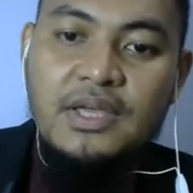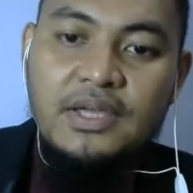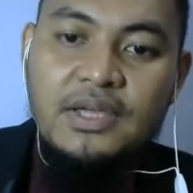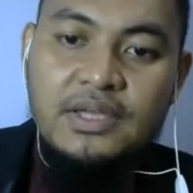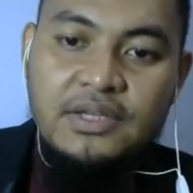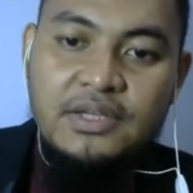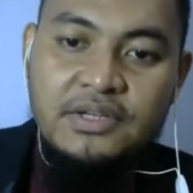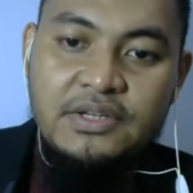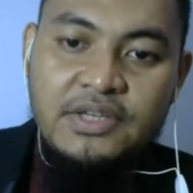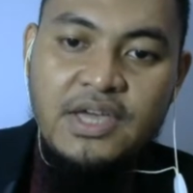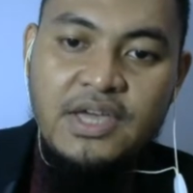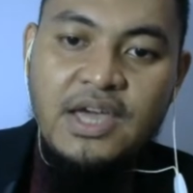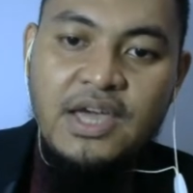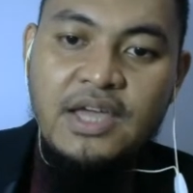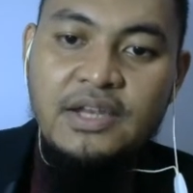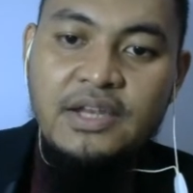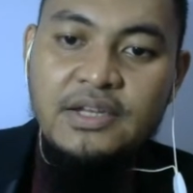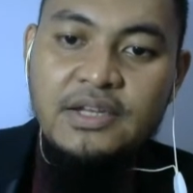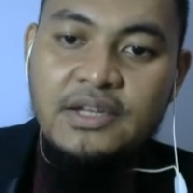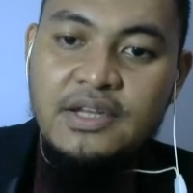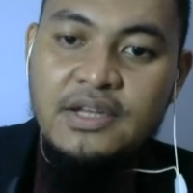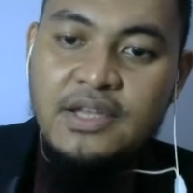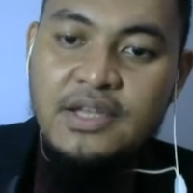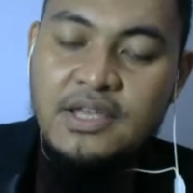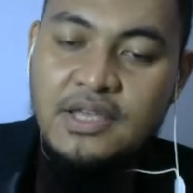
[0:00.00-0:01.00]
In the
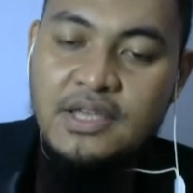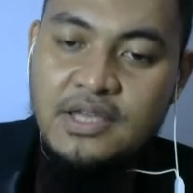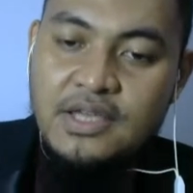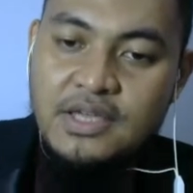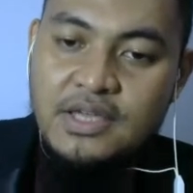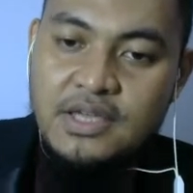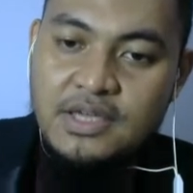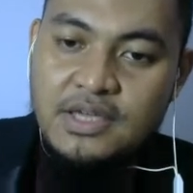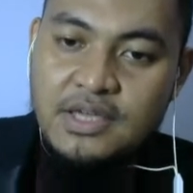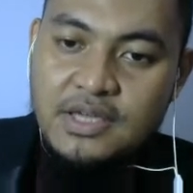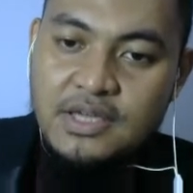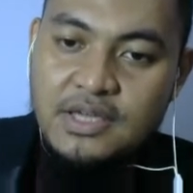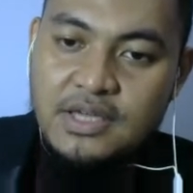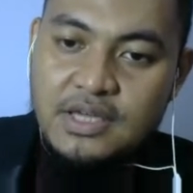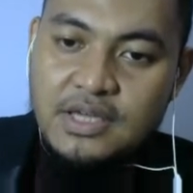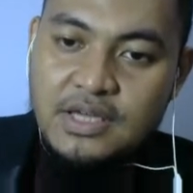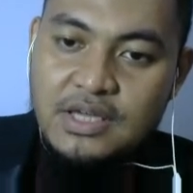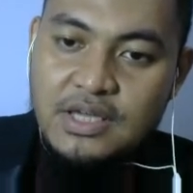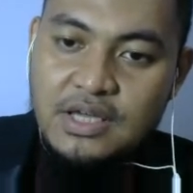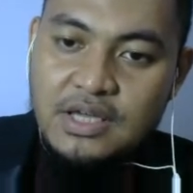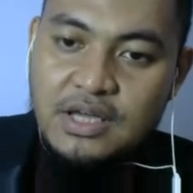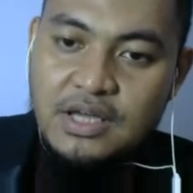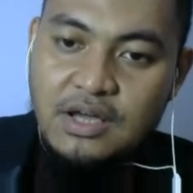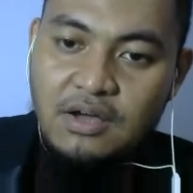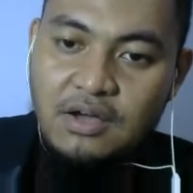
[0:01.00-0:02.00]
end,
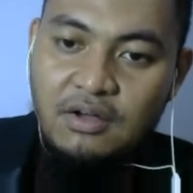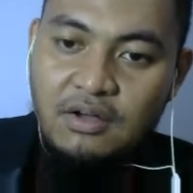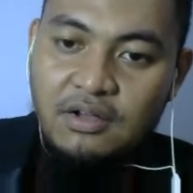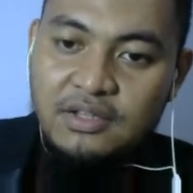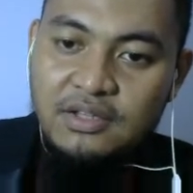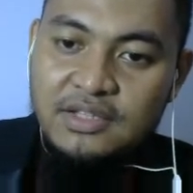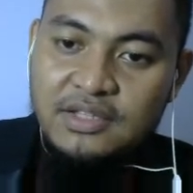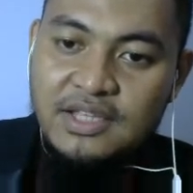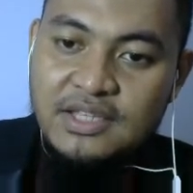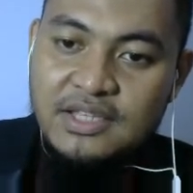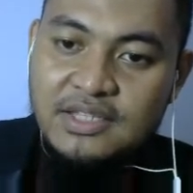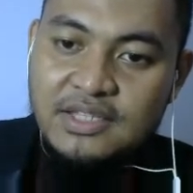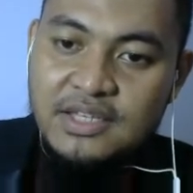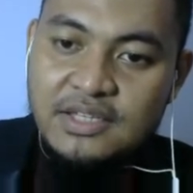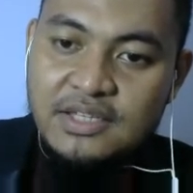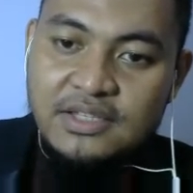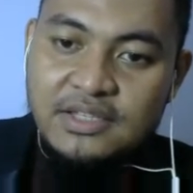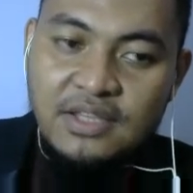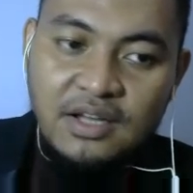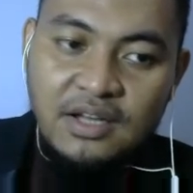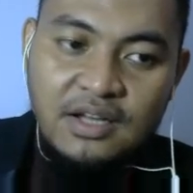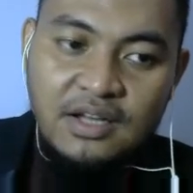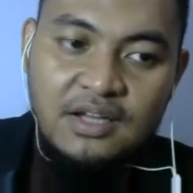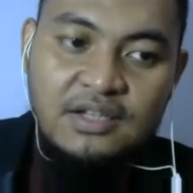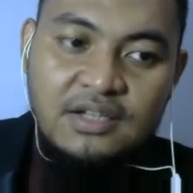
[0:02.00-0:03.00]
all this is
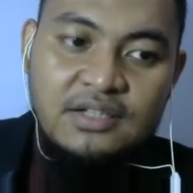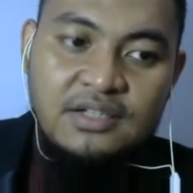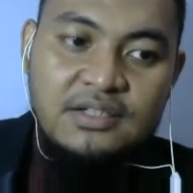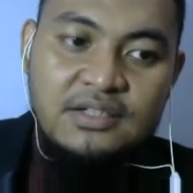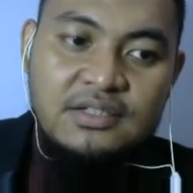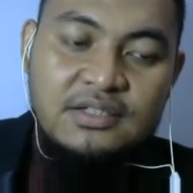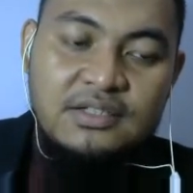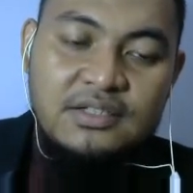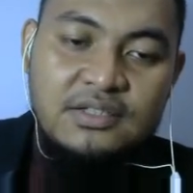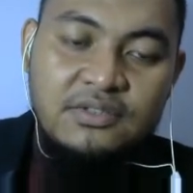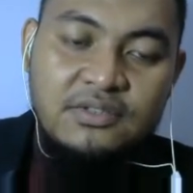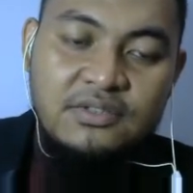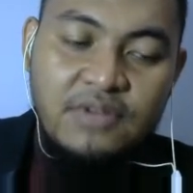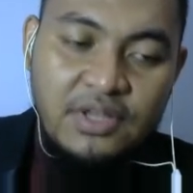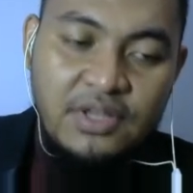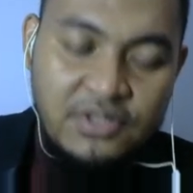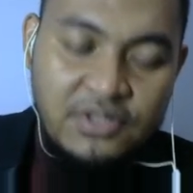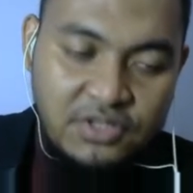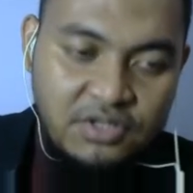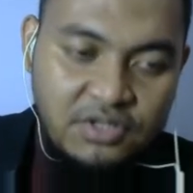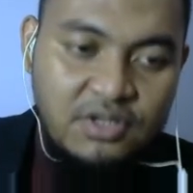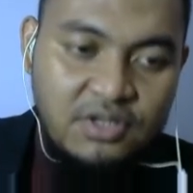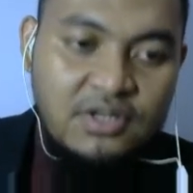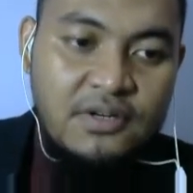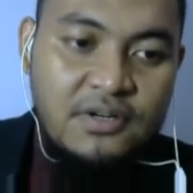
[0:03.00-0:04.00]
done to
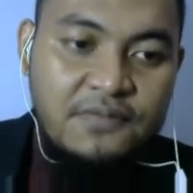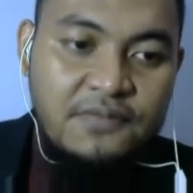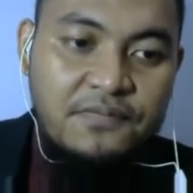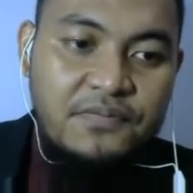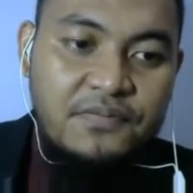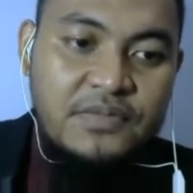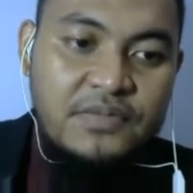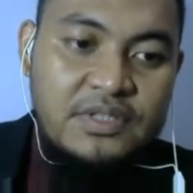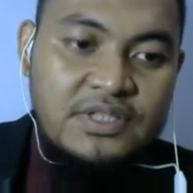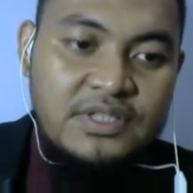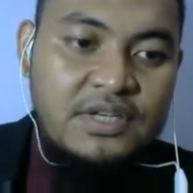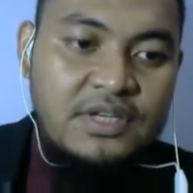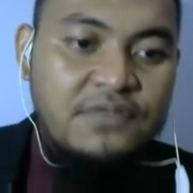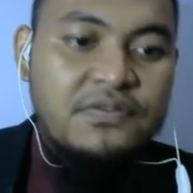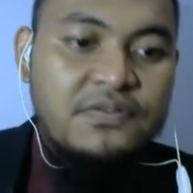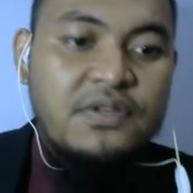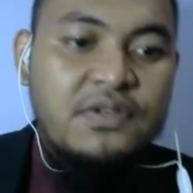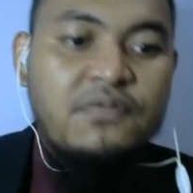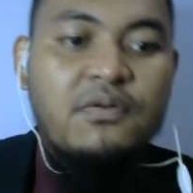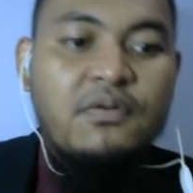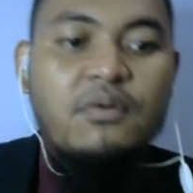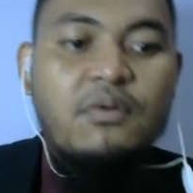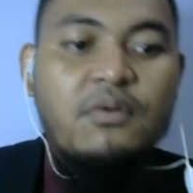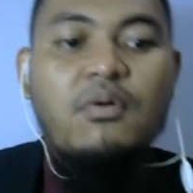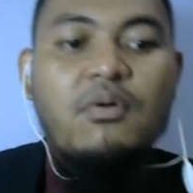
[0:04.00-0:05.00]
ensure safety
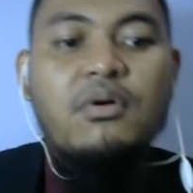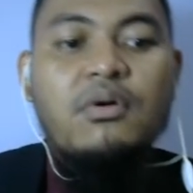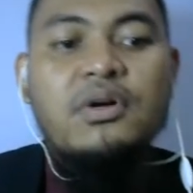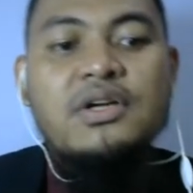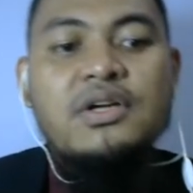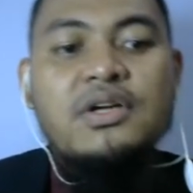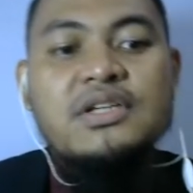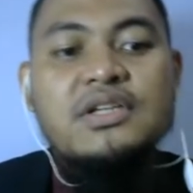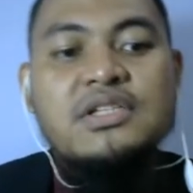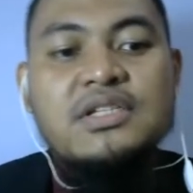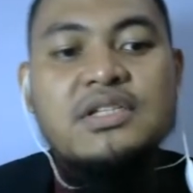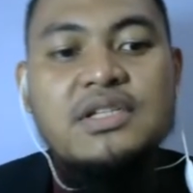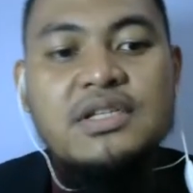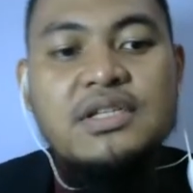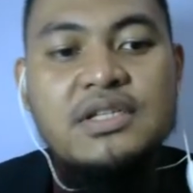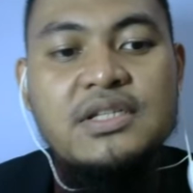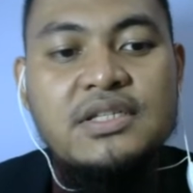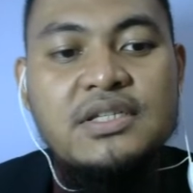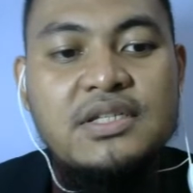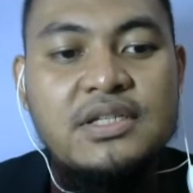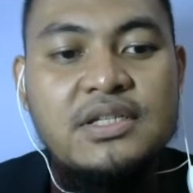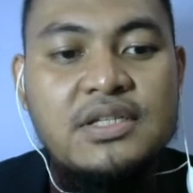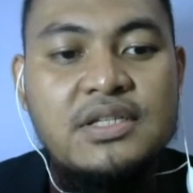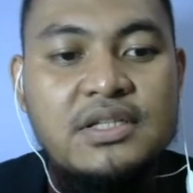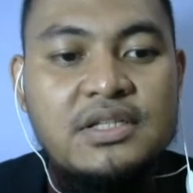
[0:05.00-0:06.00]
for workers,
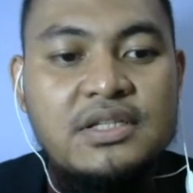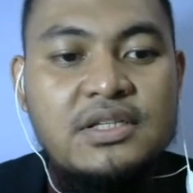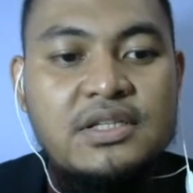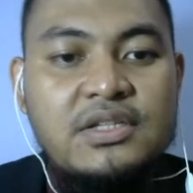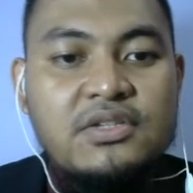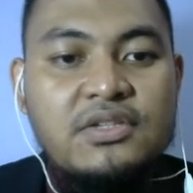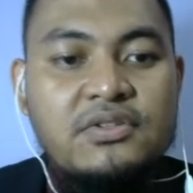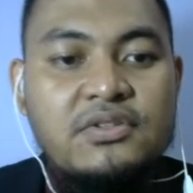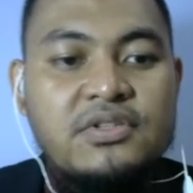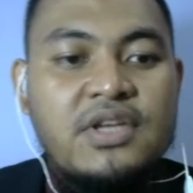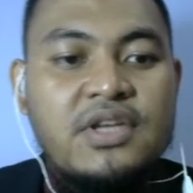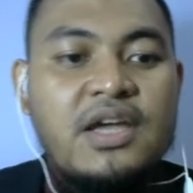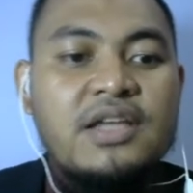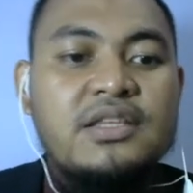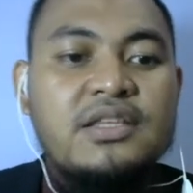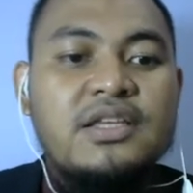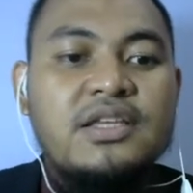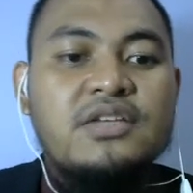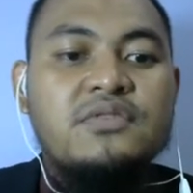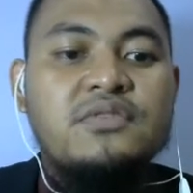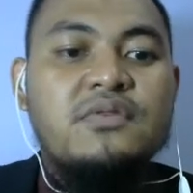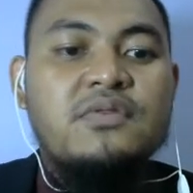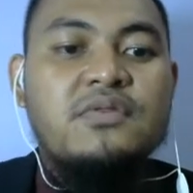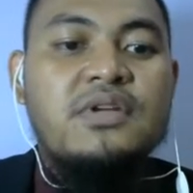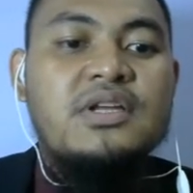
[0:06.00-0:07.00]
society,
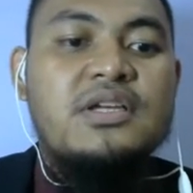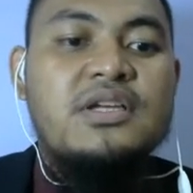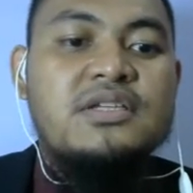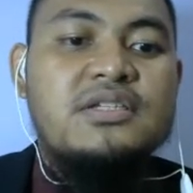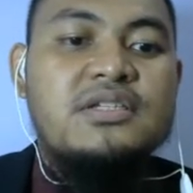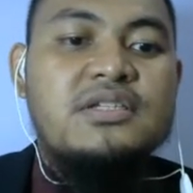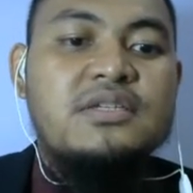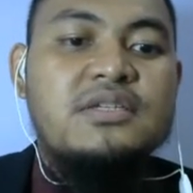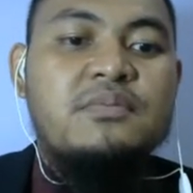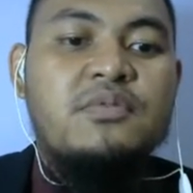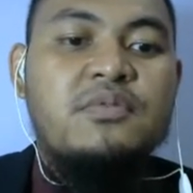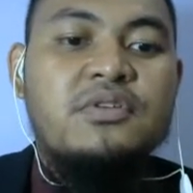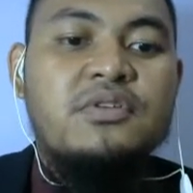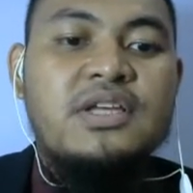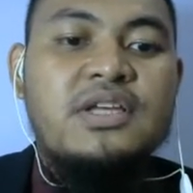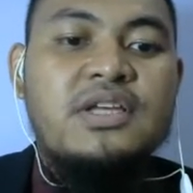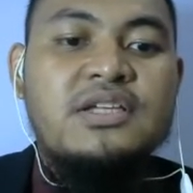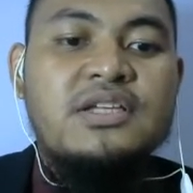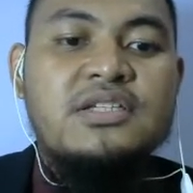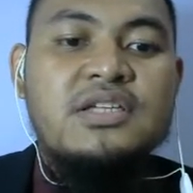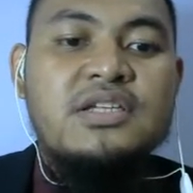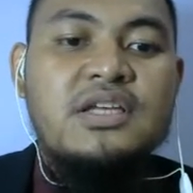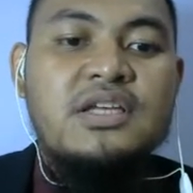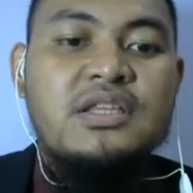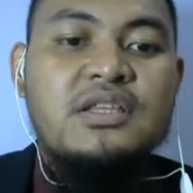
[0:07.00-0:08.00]
as well as
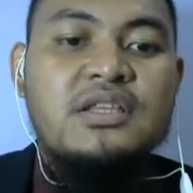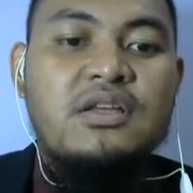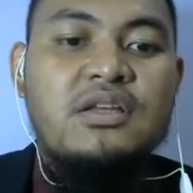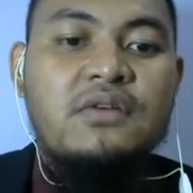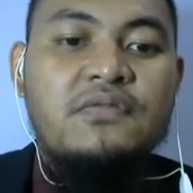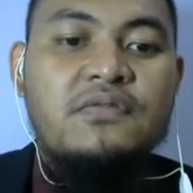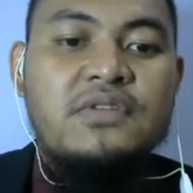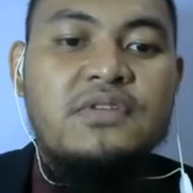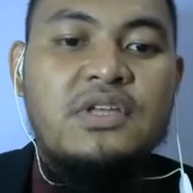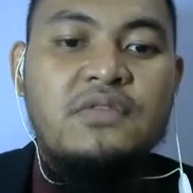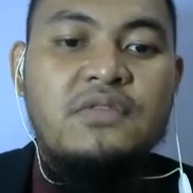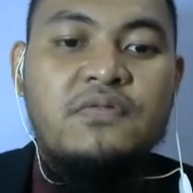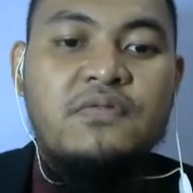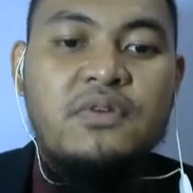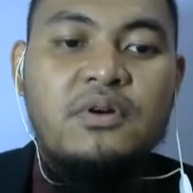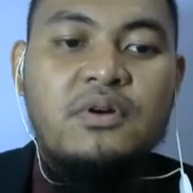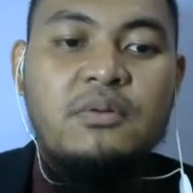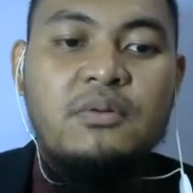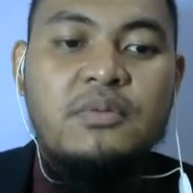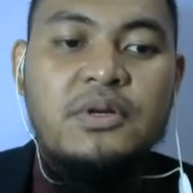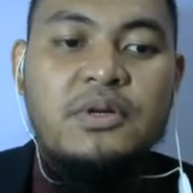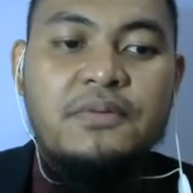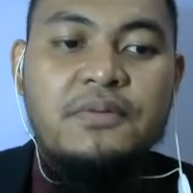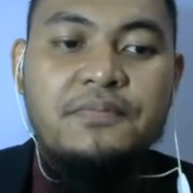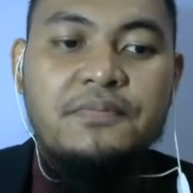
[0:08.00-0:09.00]
protection of the environment.